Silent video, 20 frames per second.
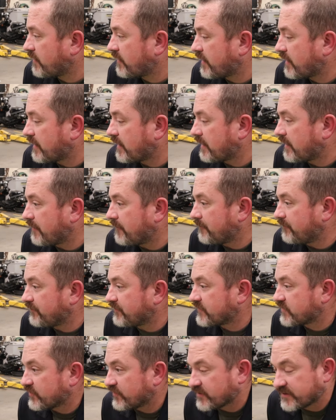Um,
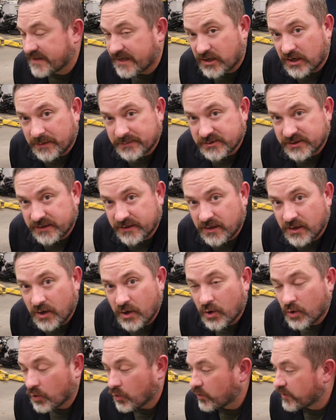so there's that option,
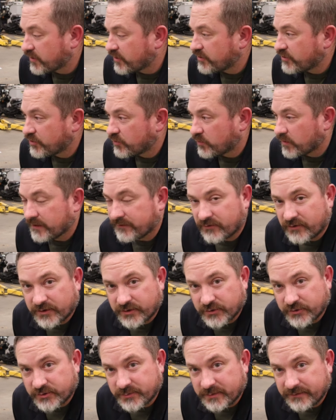or you can do whatever I
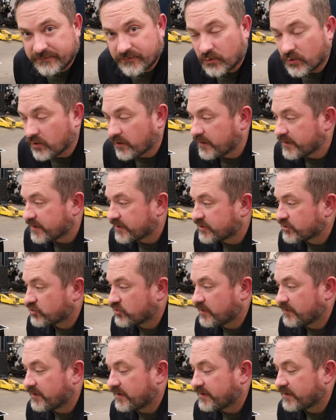showed you before and just
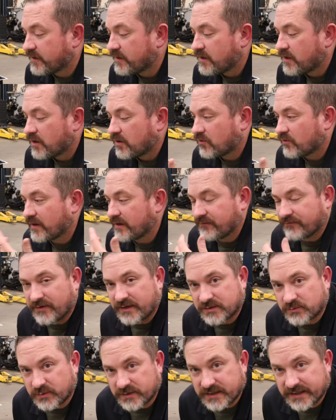trim it right
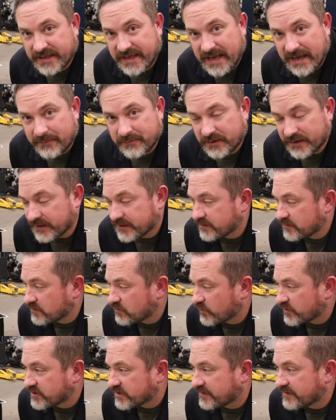flush with the cabinet,
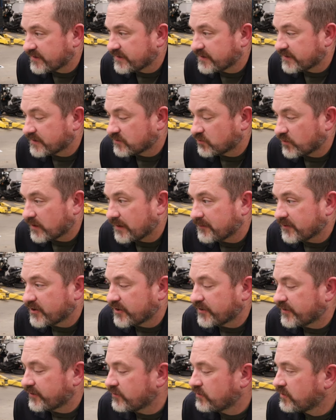which I think is what I'm
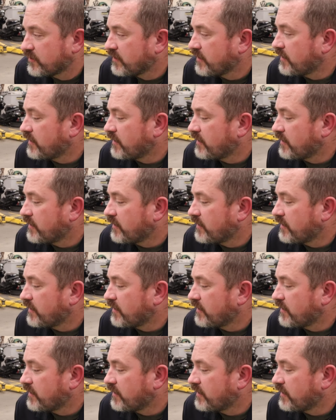gonna do,